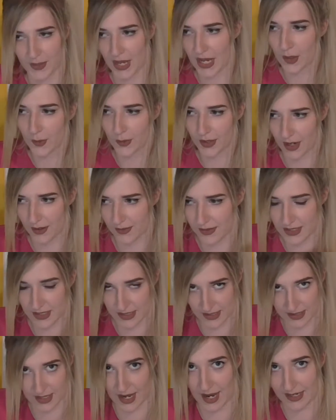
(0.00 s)
Back when I was
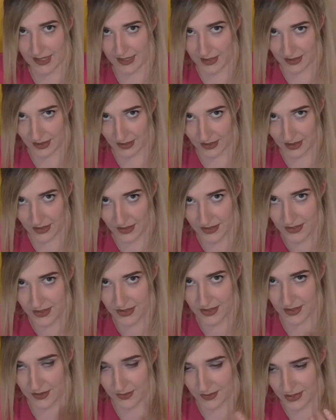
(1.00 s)
designing the
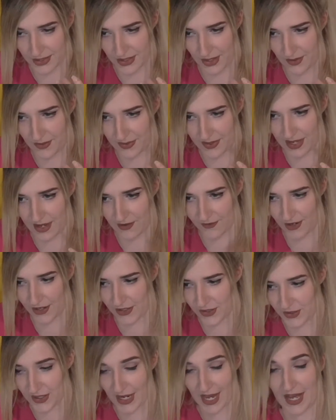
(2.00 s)
looks, I was told that if I
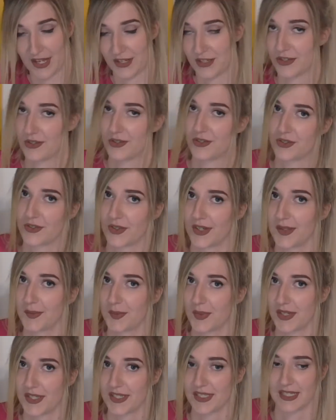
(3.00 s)
knew how to do screen
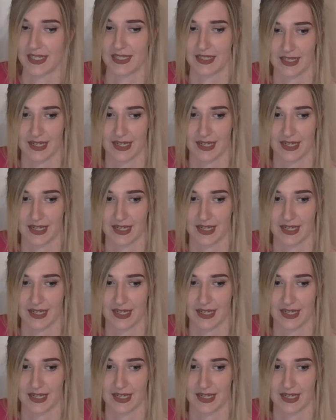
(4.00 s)
printing,